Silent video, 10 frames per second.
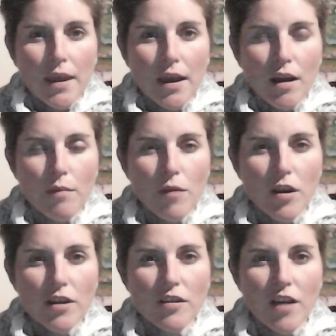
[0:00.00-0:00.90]
I'm not
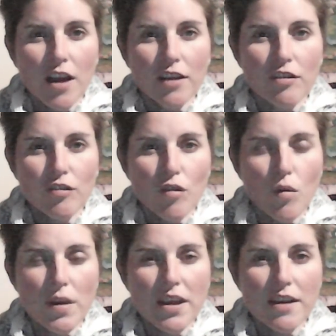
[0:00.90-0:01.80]
entirely sure
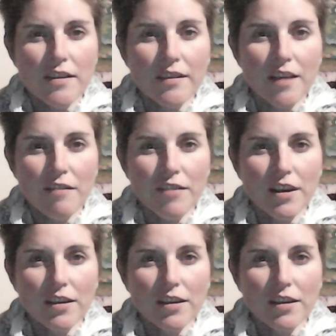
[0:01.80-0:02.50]
we need to suffer